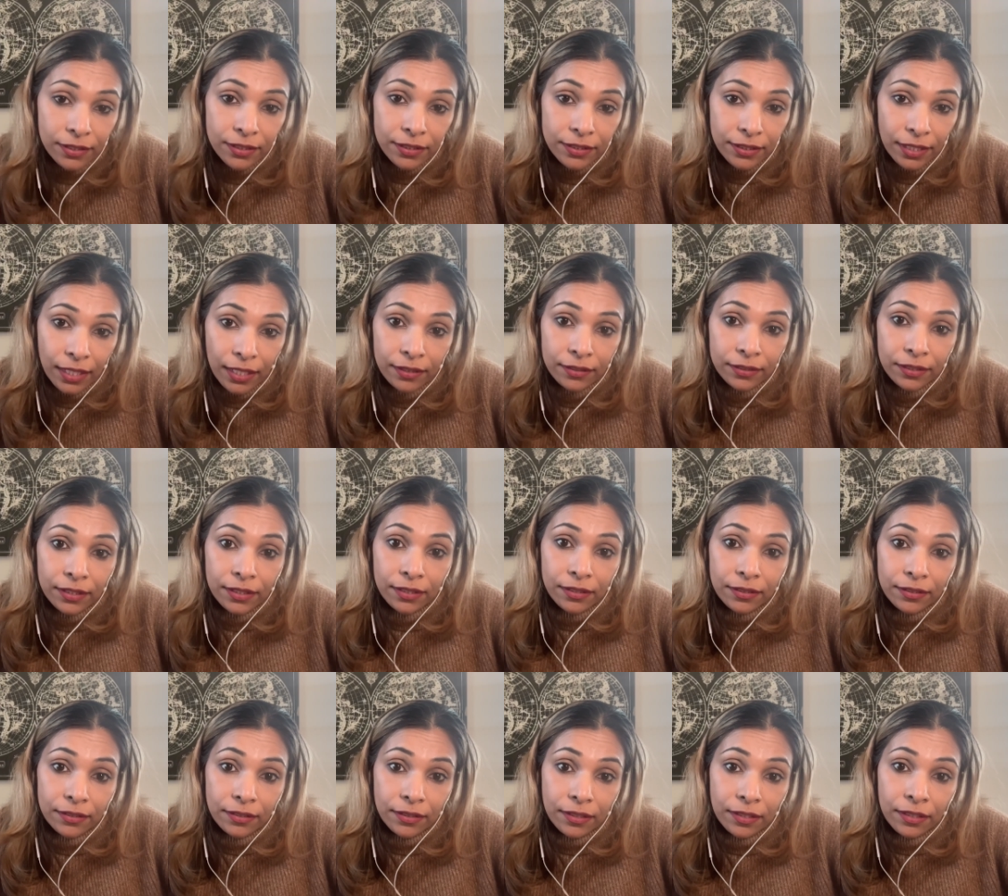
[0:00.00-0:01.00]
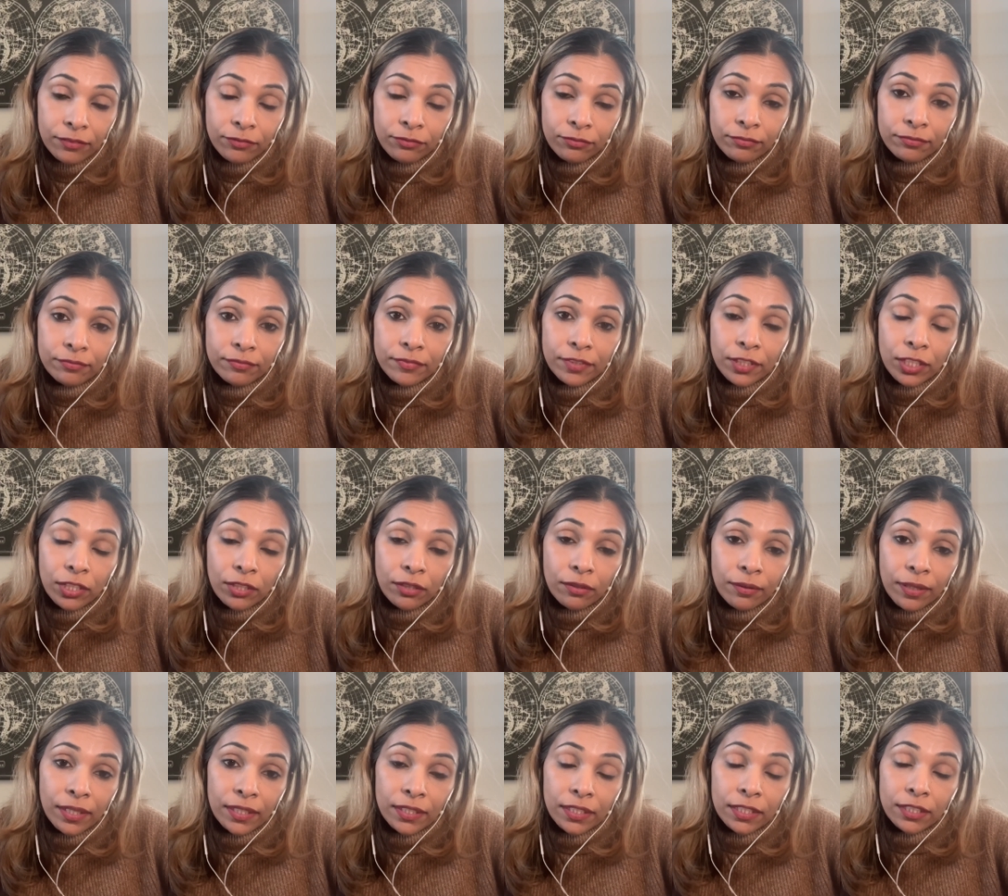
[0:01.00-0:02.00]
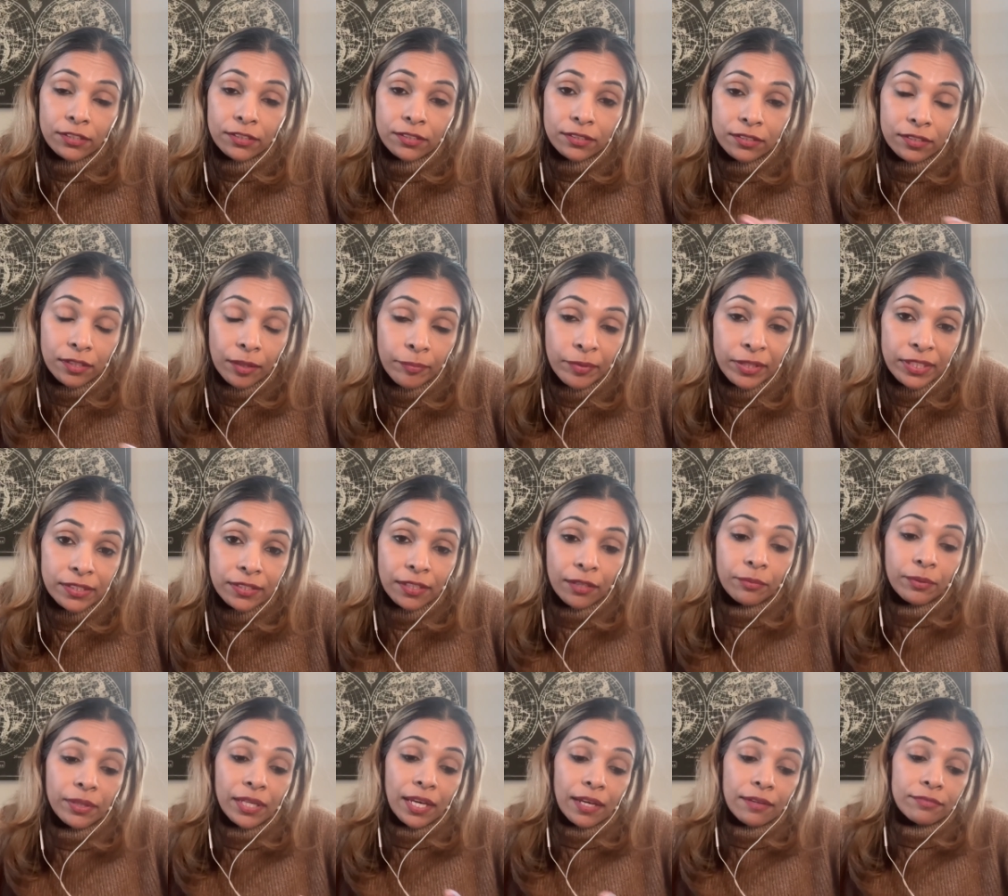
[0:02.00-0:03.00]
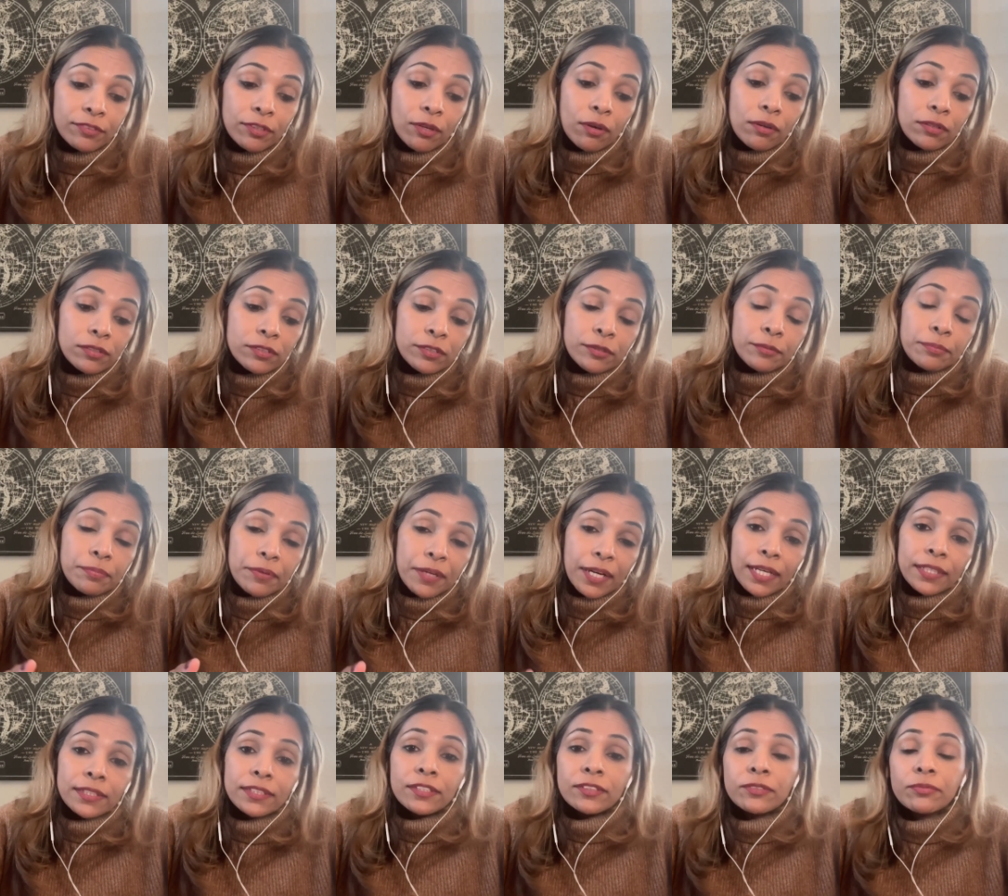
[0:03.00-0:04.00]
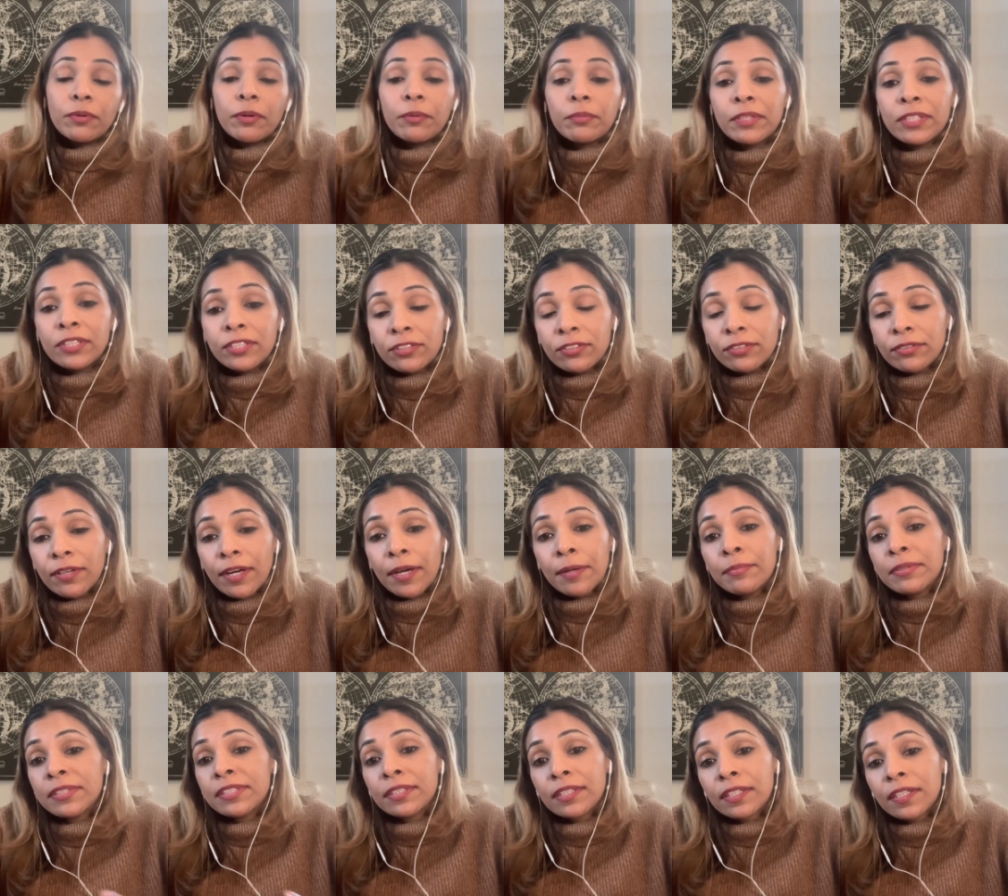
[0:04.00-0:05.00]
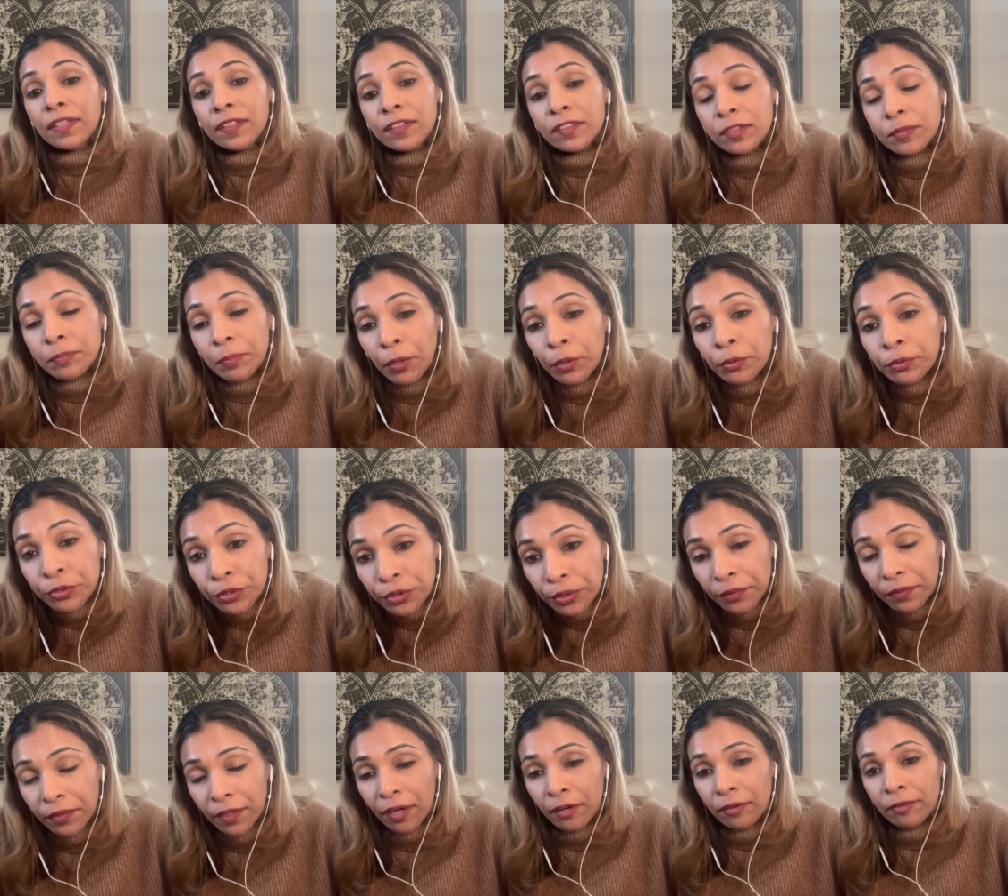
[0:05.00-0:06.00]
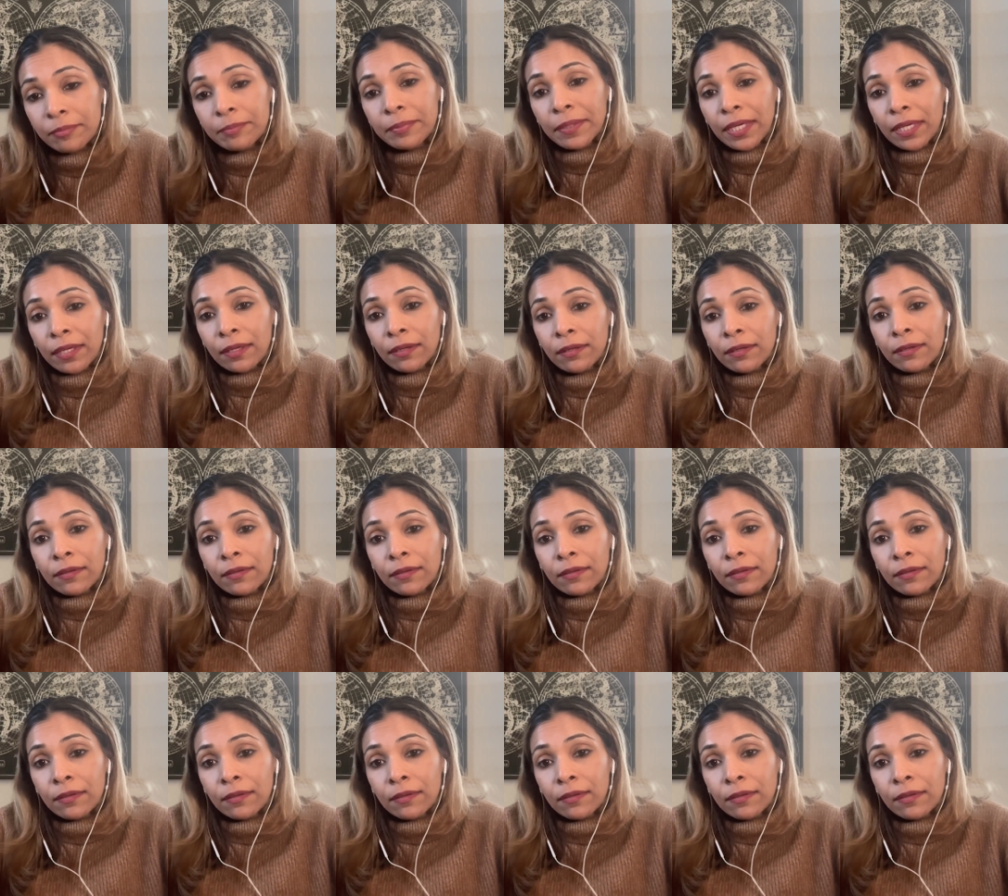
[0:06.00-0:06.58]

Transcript: exactly. And, I think to some extent we have to also practice what we described as like exposure therapy,